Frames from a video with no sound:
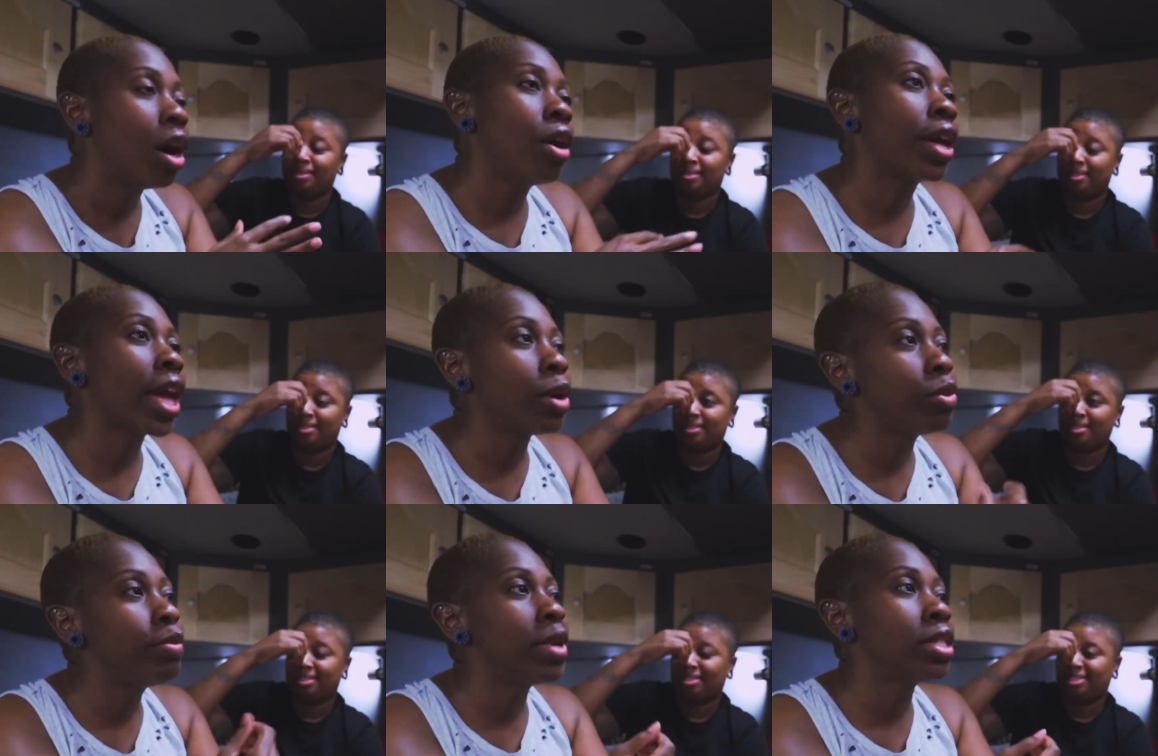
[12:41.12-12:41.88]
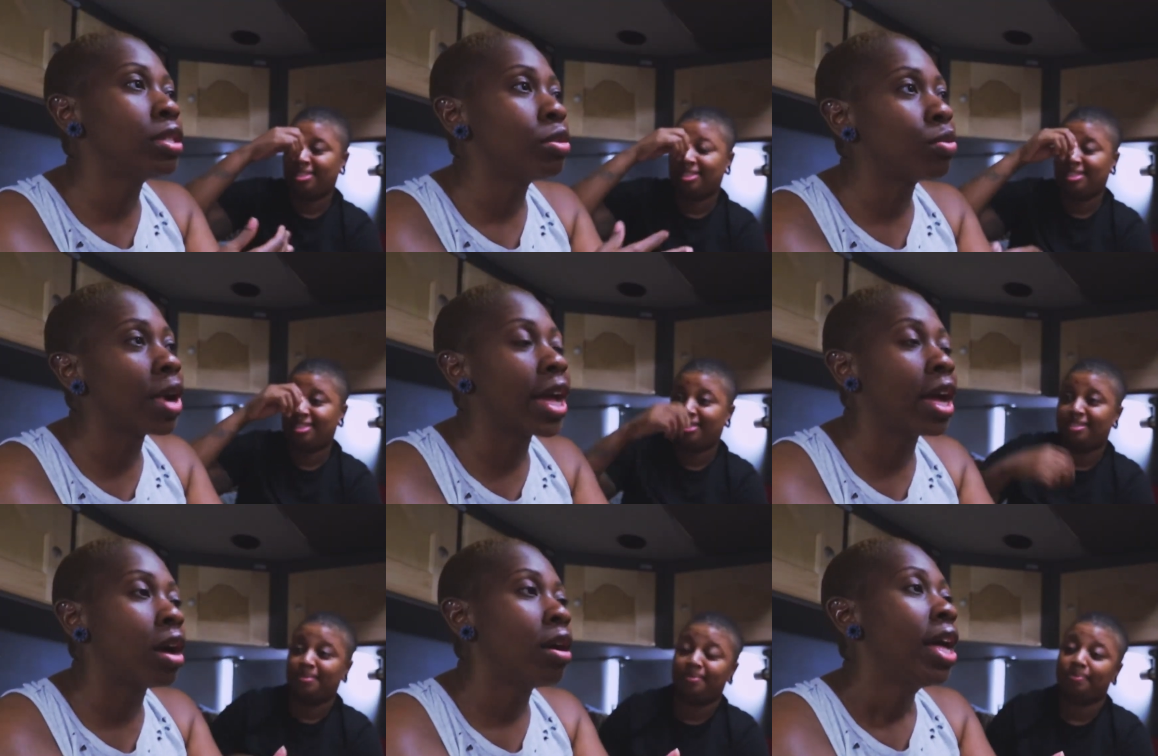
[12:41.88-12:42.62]
Speaker 1: okay, we messing
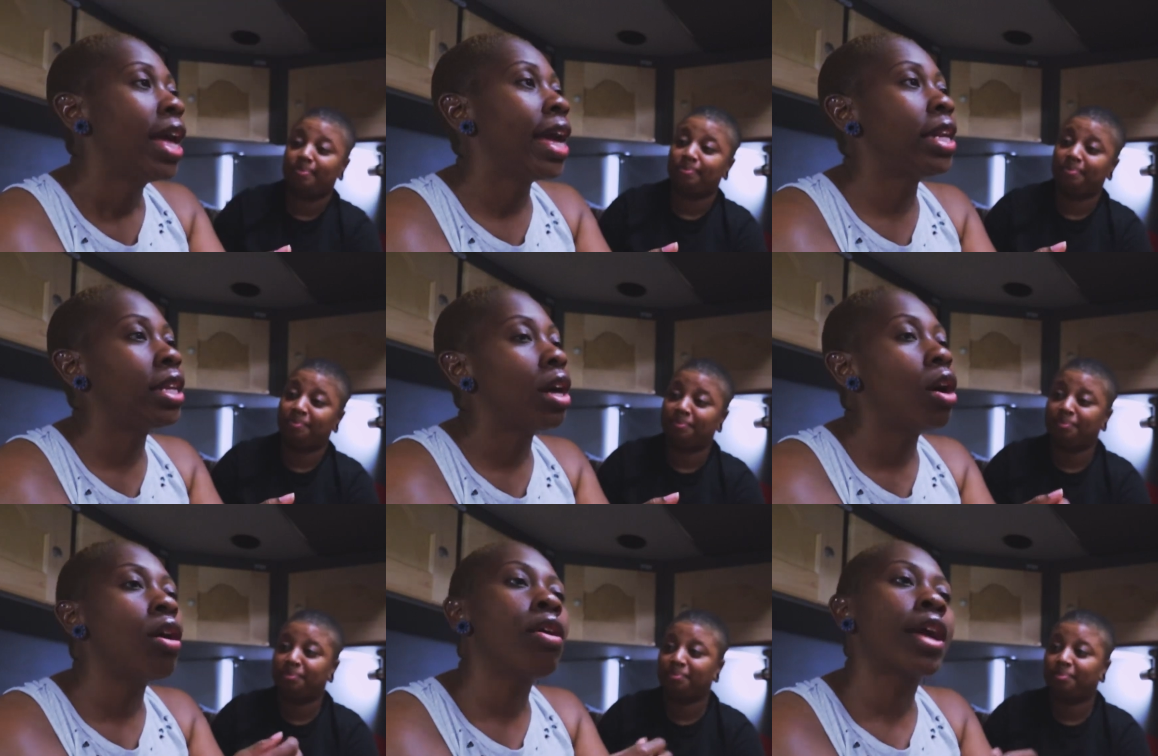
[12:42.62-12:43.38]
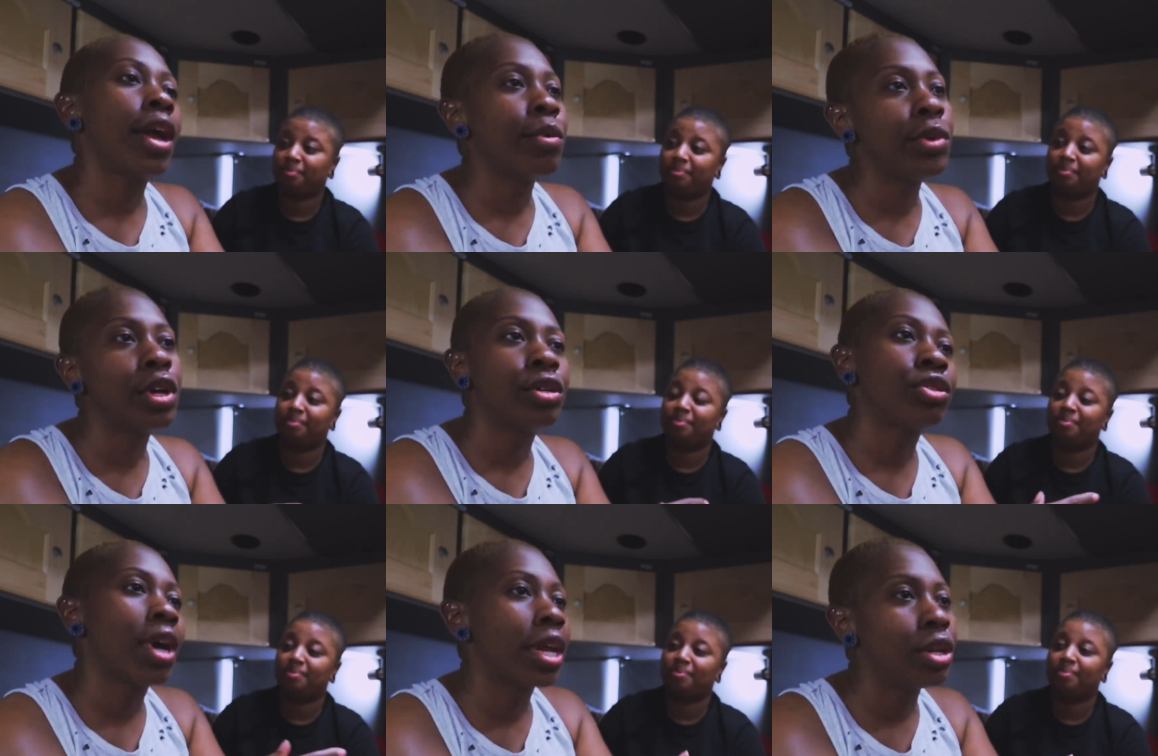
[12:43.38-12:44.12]
around, and then, oh, okay, we're gonna
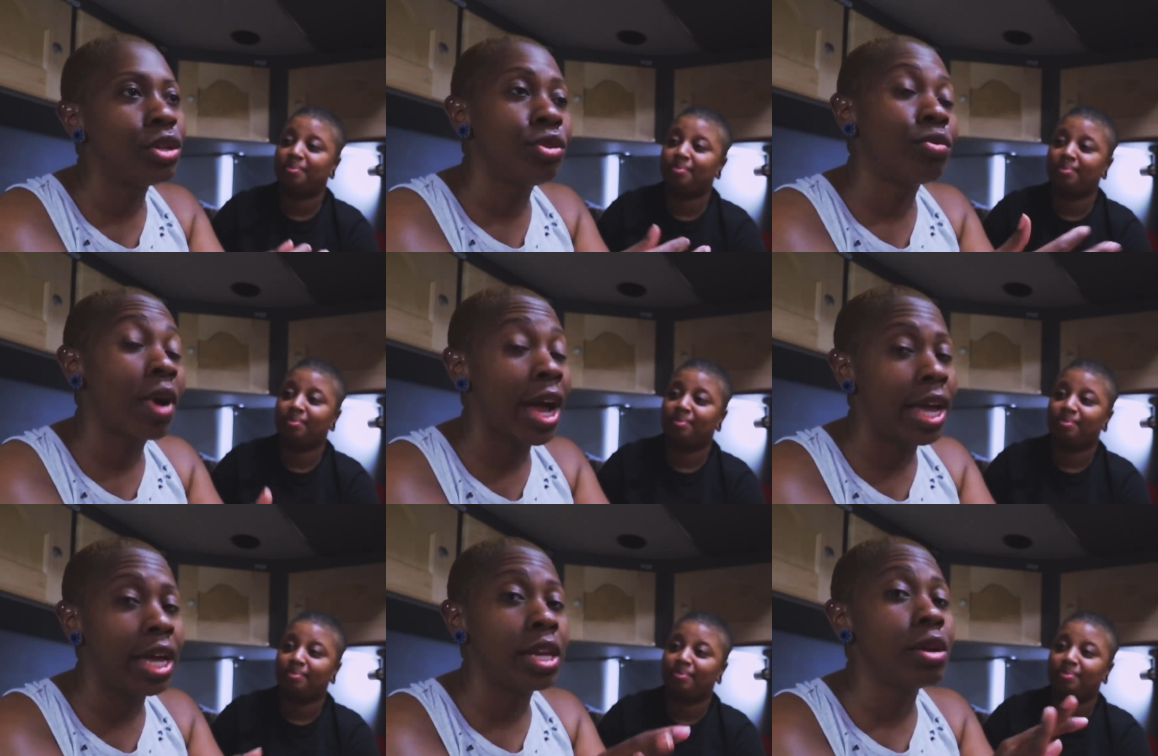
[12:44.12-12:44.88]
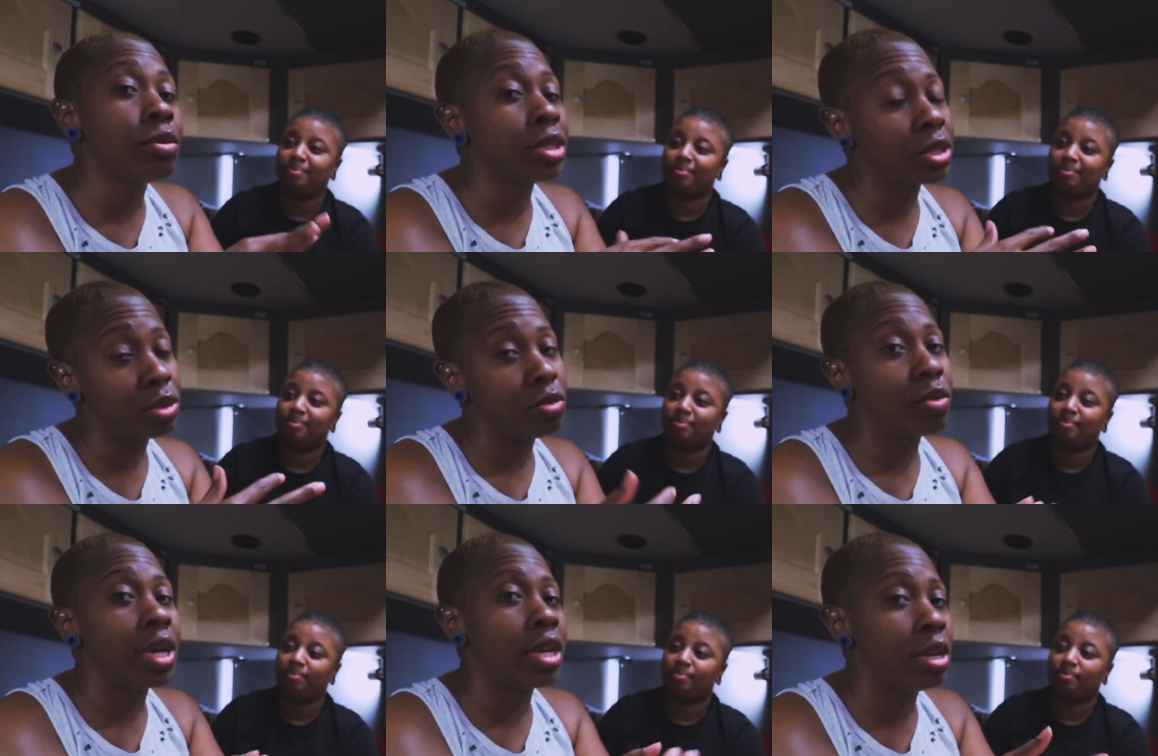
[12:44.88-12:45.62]
try to do right. And it was through
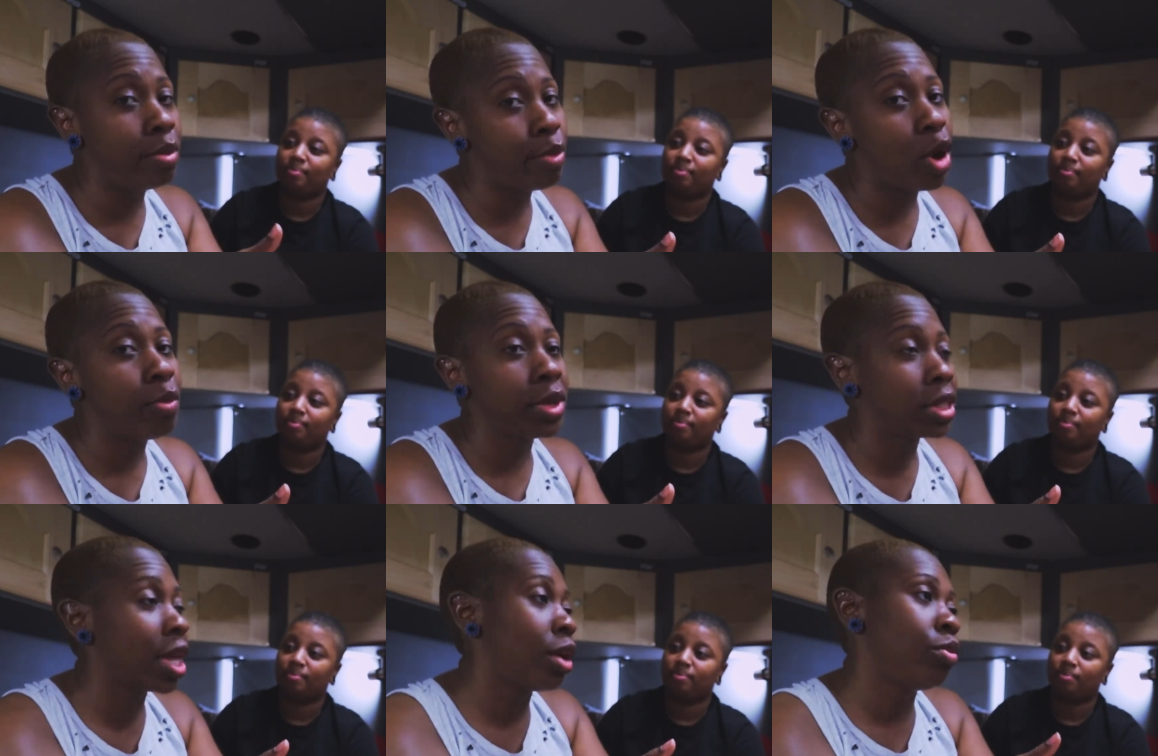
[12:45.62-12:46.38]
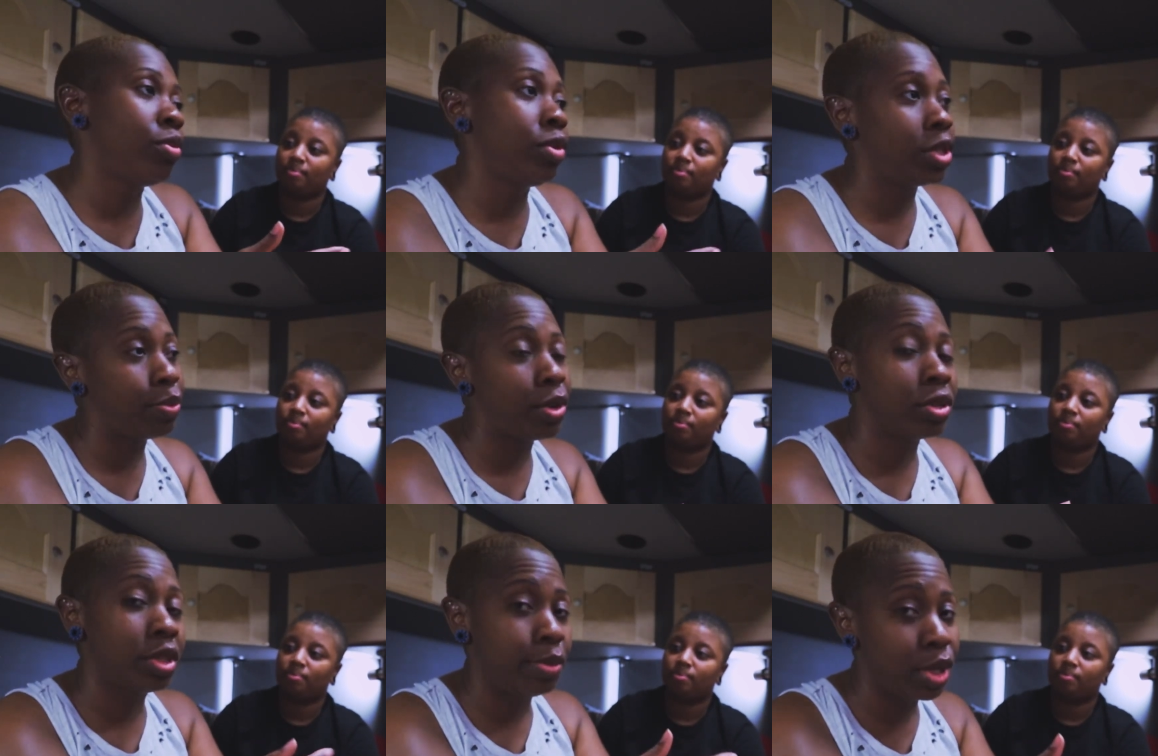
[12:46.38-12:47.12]
one of them moments like we were
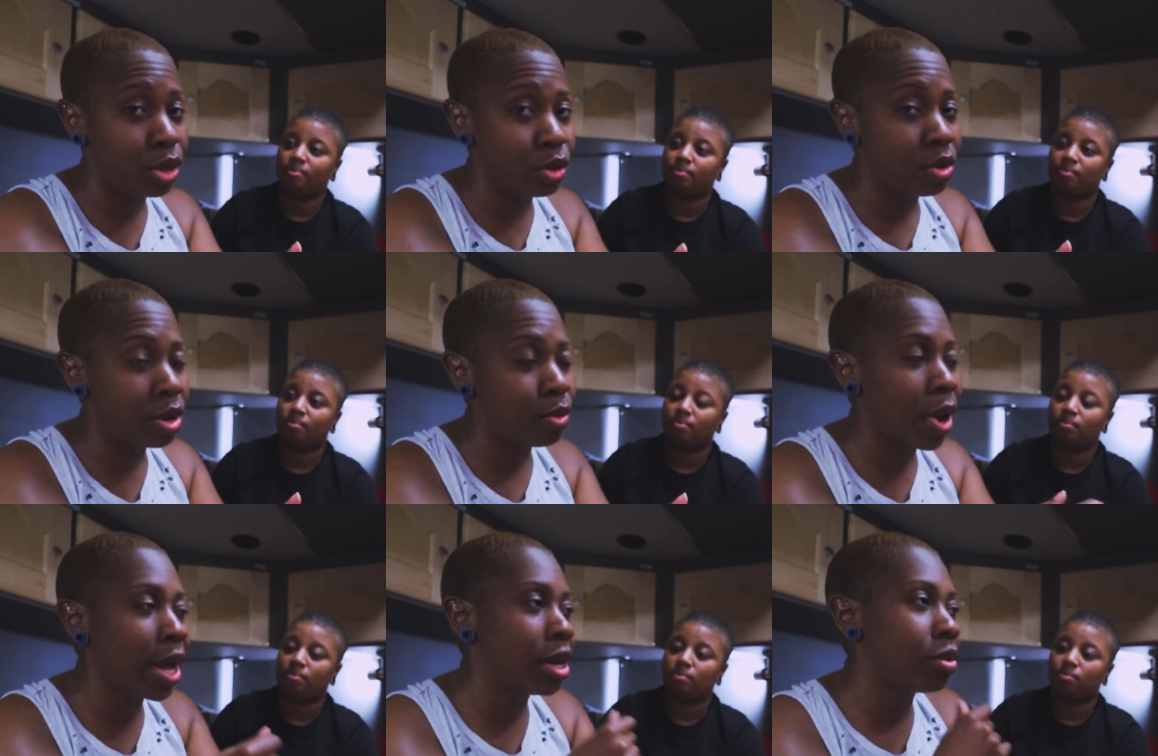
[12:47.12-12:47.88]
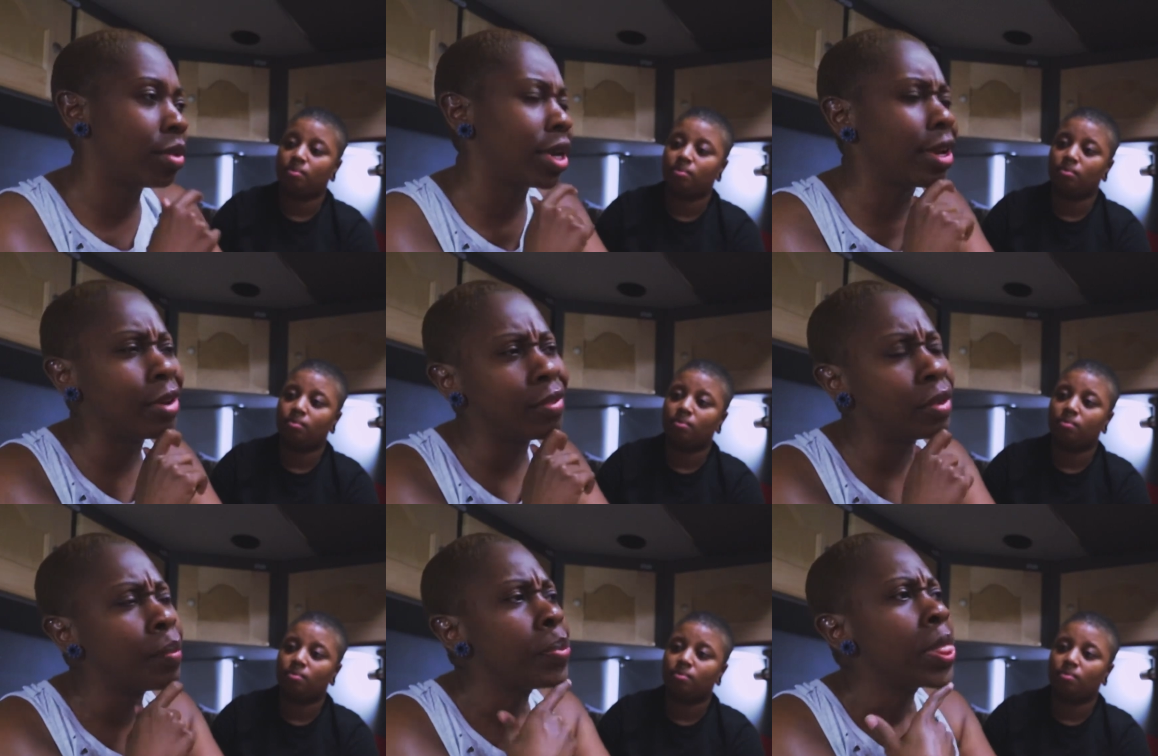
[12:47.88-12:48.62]
supposed to been doing right or
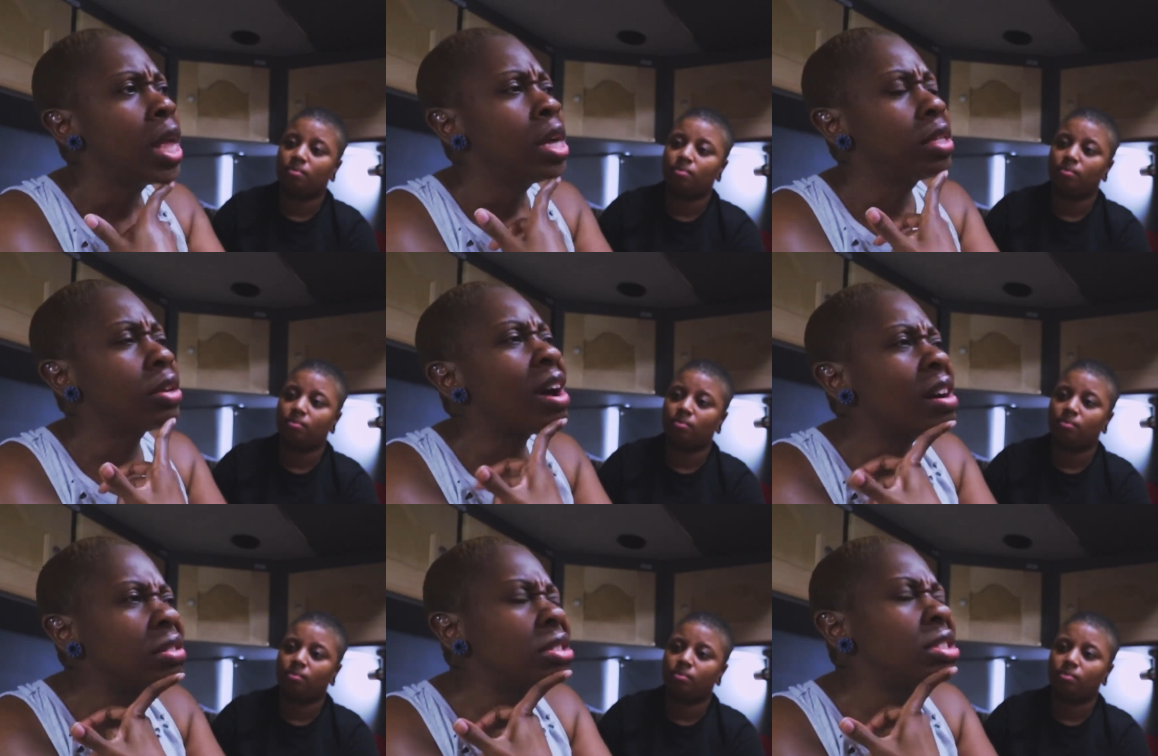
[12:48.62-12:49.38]
whatever. So I